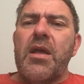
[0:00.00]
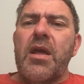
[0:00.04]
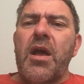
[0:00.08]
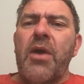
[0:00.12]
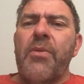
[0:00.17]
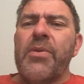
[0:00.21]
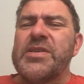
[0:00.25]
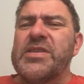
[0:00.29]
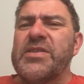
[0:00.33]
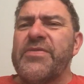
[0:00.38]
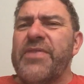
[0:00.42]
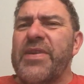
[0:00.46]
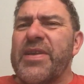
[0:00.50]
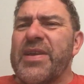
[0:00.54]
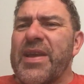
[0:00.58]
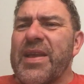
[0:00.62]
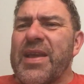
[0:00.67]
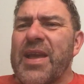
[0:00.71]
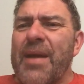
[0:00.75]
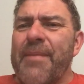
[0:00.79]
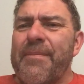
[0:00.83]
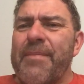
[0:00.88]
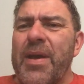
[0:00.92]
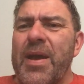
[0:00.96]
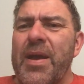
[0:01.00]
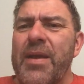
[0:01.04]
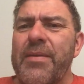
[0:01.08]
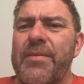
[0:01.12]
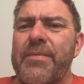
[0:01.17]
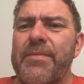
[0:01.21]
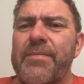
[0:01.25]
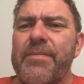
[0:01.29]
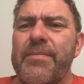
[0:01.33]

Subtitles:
I went to Vegan Camp Out.